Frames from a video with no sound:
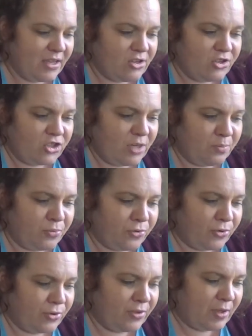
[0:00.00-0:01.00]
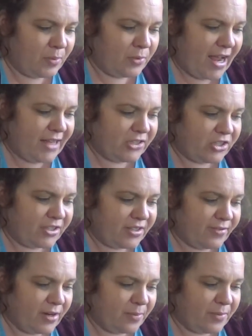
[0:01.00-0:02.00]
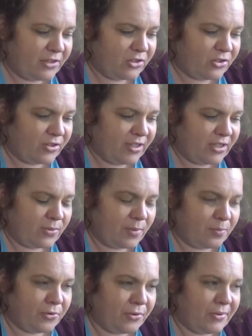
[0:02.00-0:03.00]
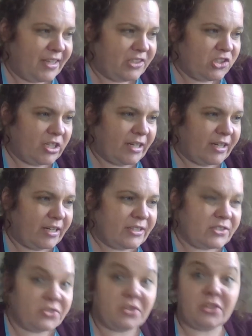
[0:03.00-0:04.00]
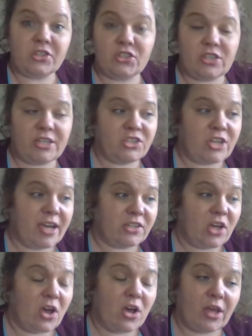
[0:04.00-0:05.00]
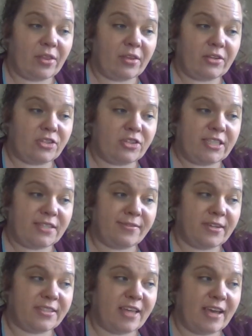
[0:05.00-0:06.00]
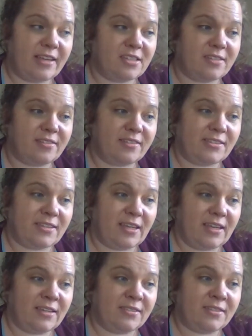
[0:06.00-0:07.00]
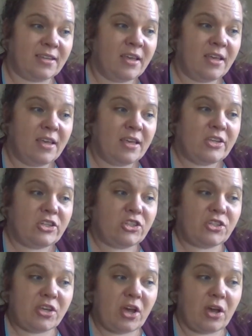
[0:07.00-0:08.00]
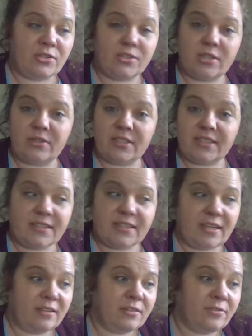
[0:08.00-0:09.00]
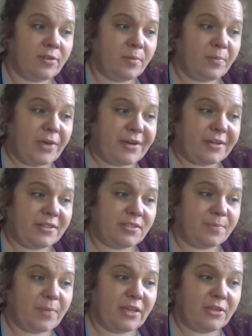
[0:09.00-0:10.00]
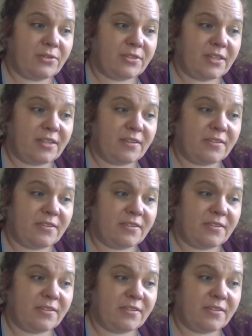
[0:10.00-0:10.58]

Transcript: She pruned the branches of our big trees with pruning shears. She checked all the trees for signs of disease. She also listened for bugs by using a